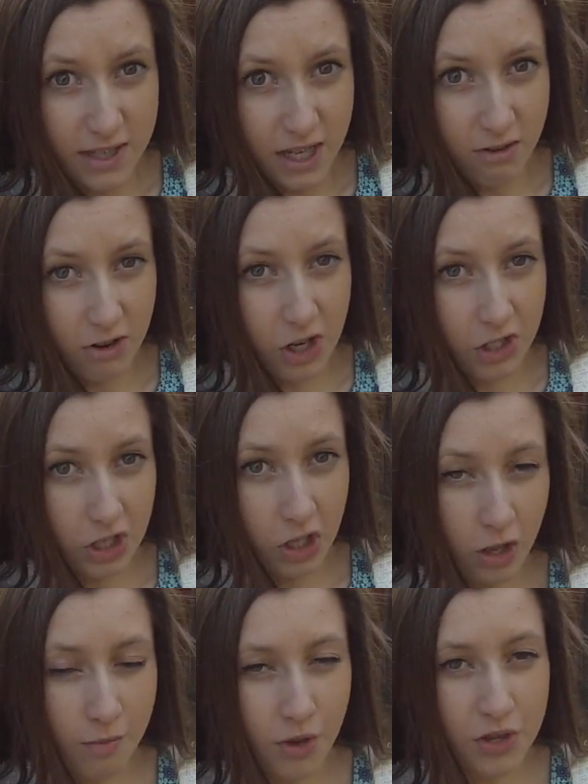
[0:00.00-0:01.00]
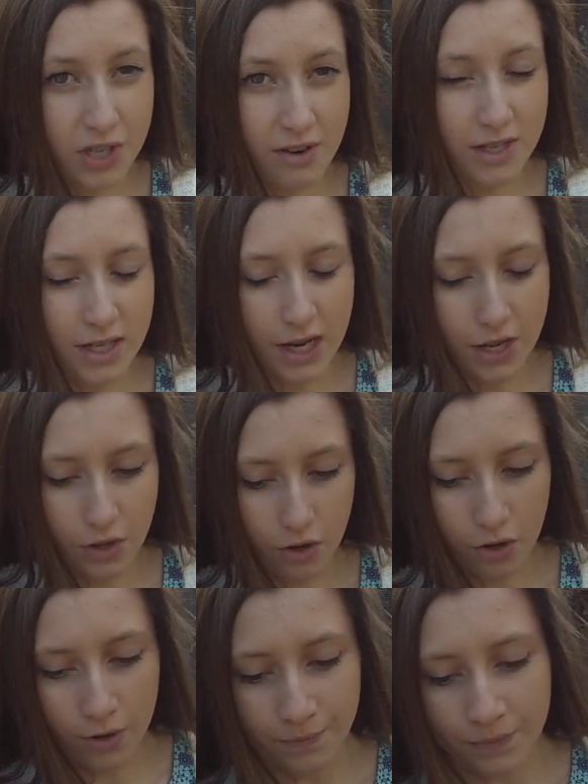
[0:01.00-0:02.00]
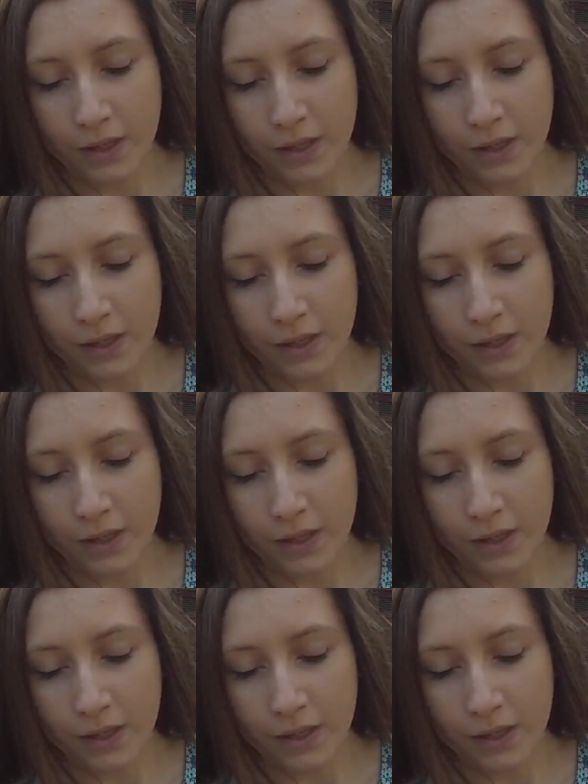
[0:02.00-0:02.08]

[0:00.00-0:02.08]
serious, a lot more serious than I thought.